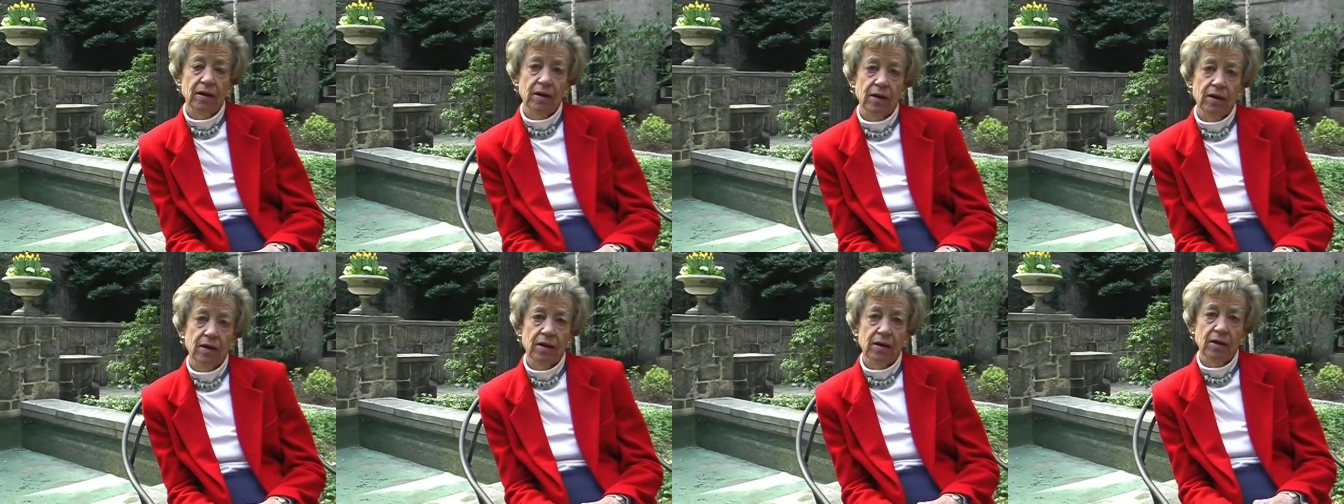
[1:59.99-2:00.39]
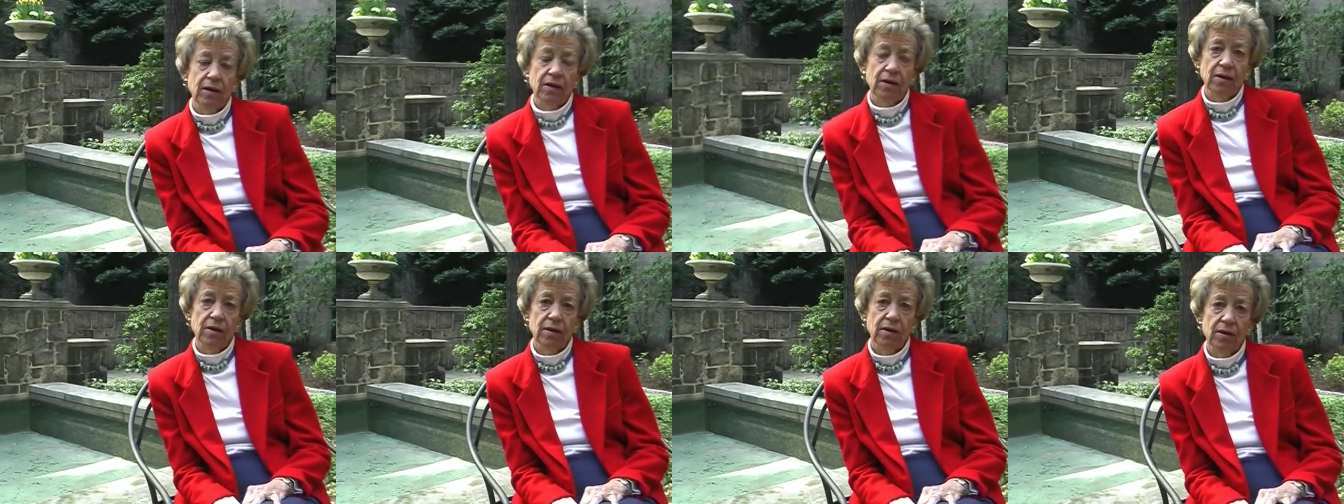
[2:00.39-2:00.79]
did the
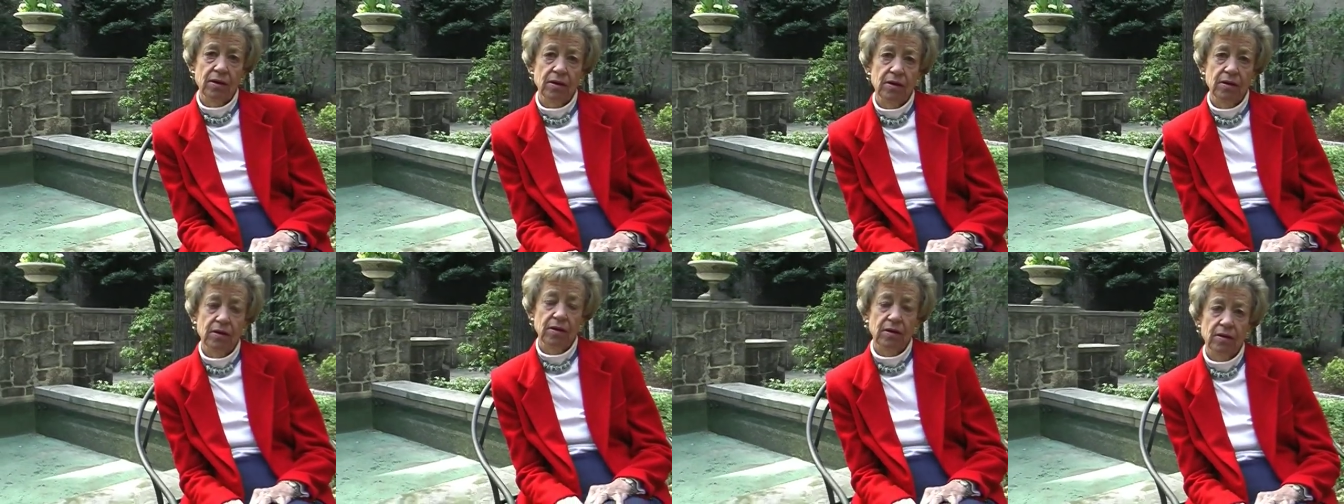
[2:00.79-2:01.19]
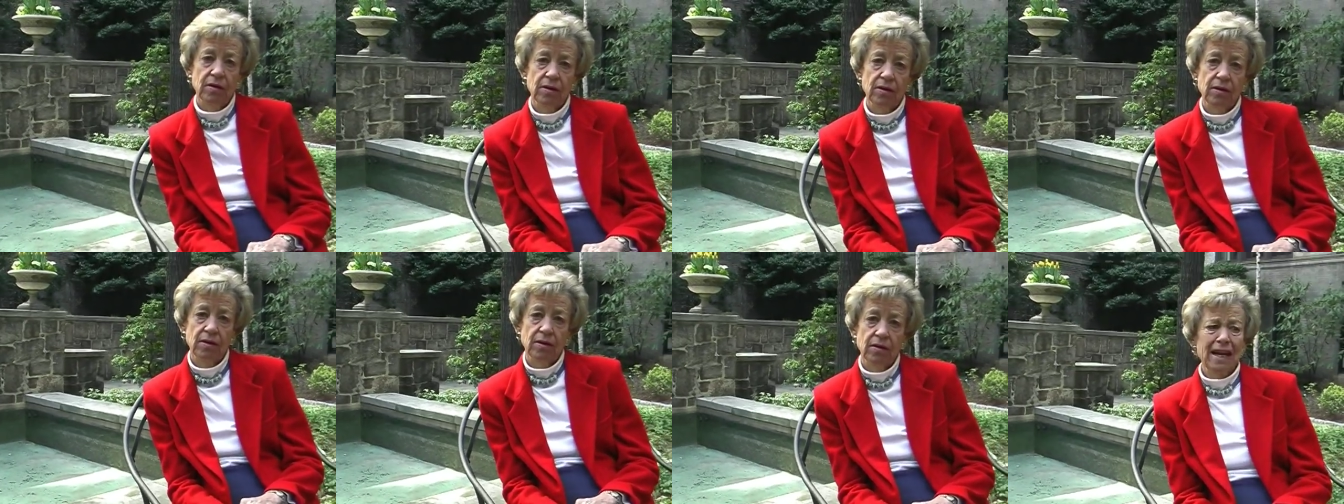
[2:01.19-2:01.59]
60s affect
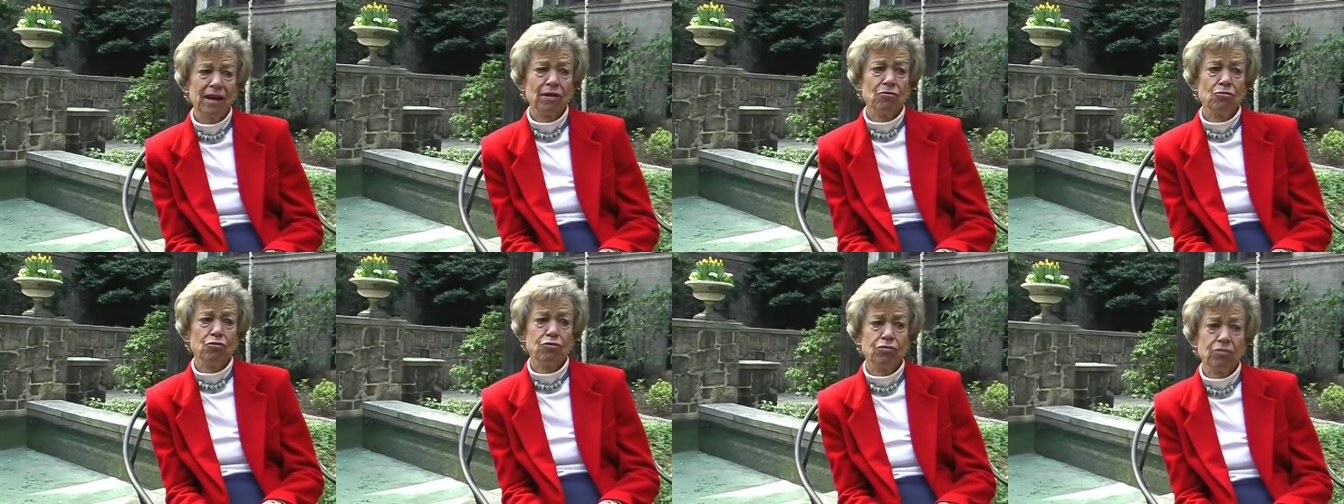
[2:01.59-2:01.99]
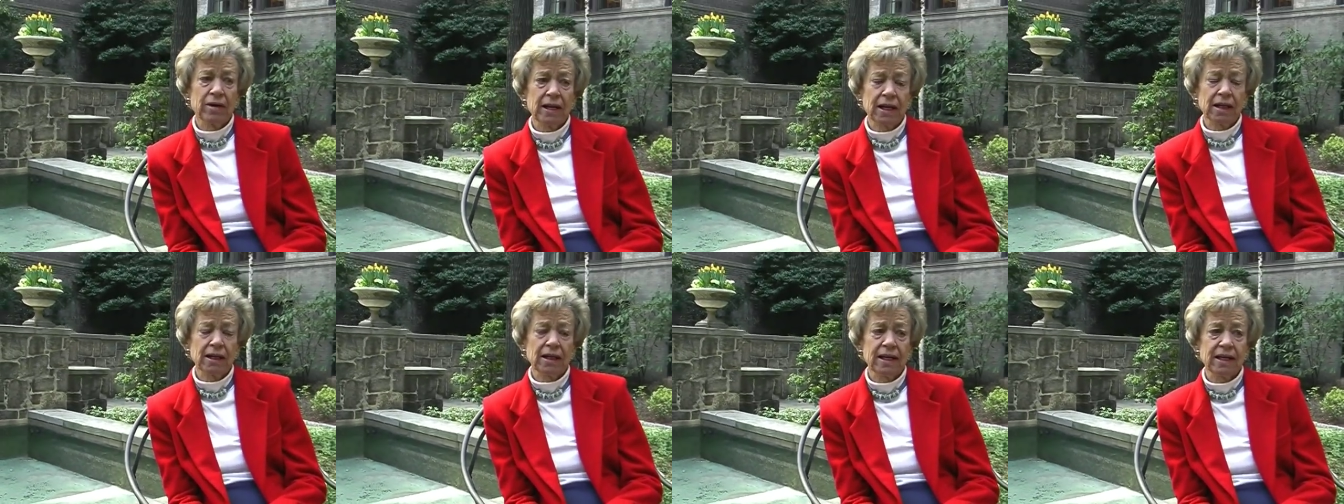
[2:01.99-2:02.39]
you? It
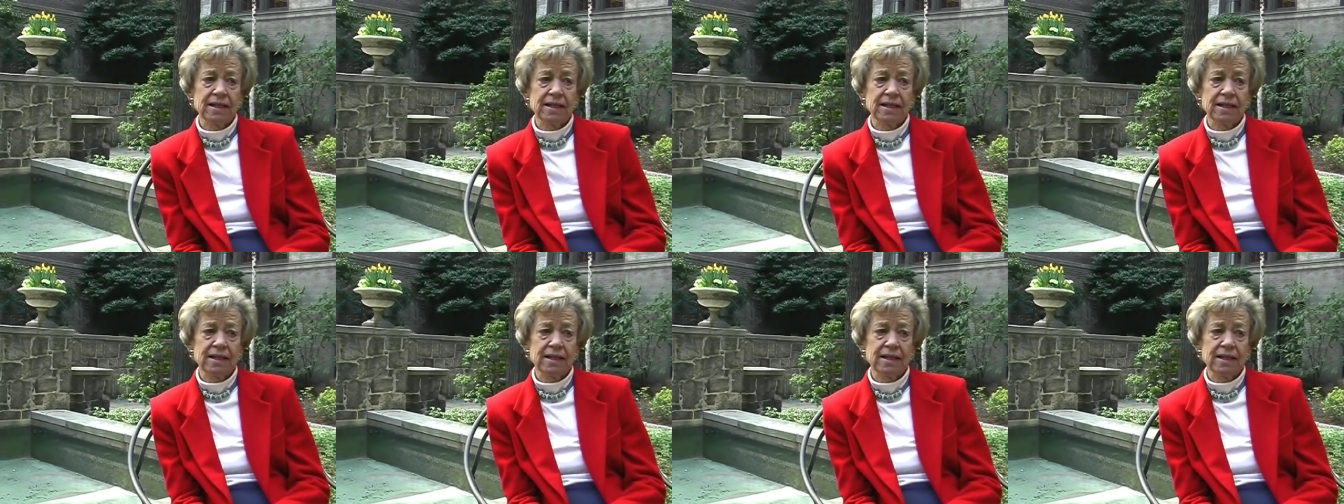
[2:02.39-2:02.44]
really